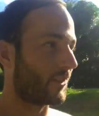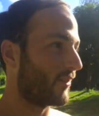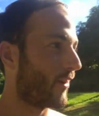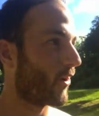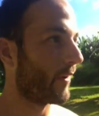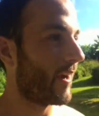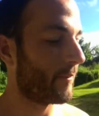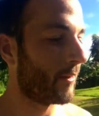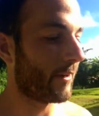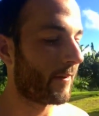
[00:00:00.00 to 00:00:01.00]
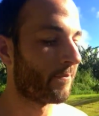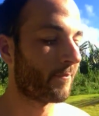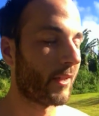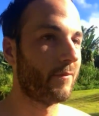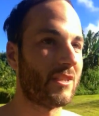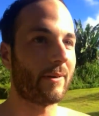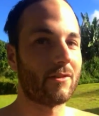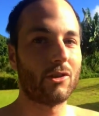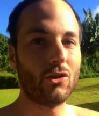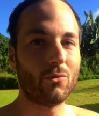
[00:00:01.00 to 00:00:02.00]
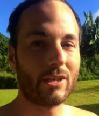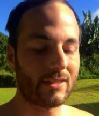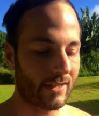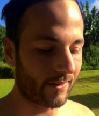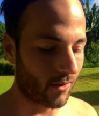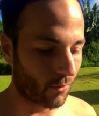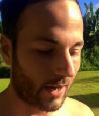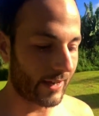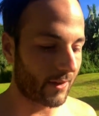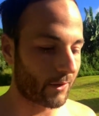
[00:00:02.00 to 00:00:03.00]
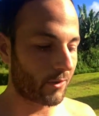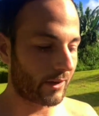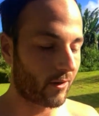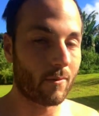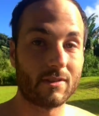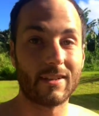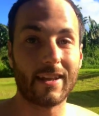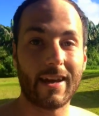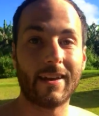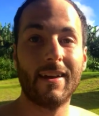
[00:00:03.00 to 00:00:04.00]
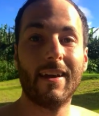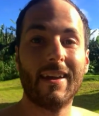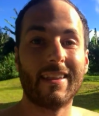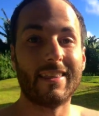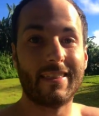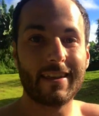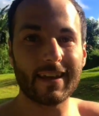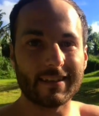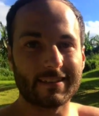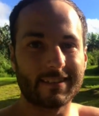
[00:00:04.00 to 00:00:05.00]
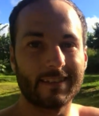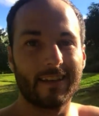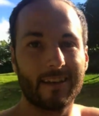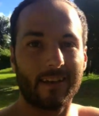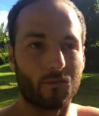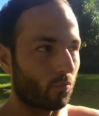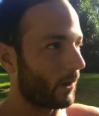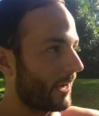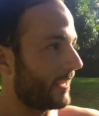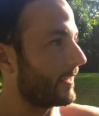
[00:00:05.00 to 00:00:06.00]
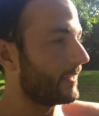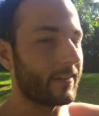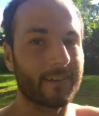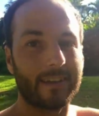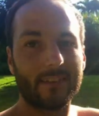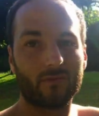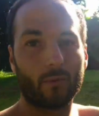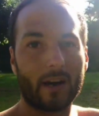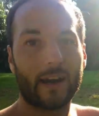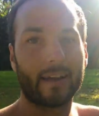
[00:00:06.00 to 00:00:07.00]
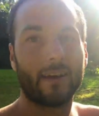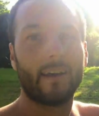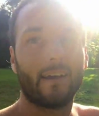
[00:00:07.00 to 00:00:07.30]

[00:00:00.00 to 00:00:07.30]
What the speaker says: snow around me, right? We spent 2 weeks in Hawaii. We're going home today. This right here is why